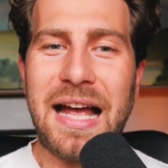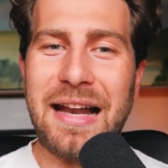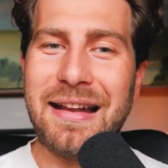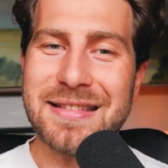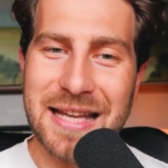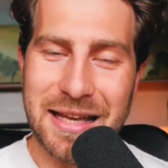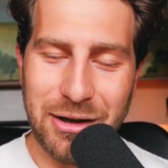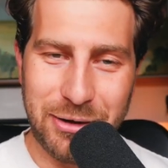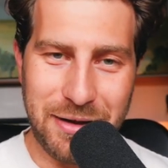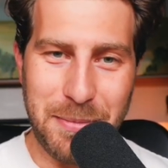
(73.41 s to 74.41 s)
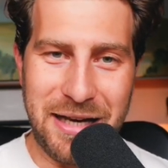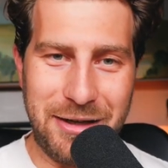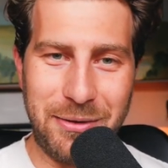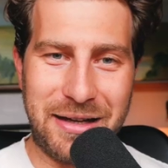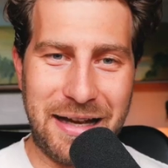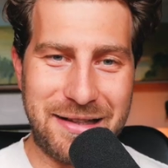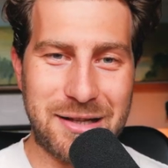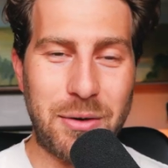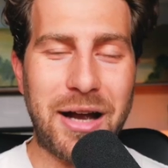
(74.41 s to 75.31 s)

And let's take a look at the menu. Okay, so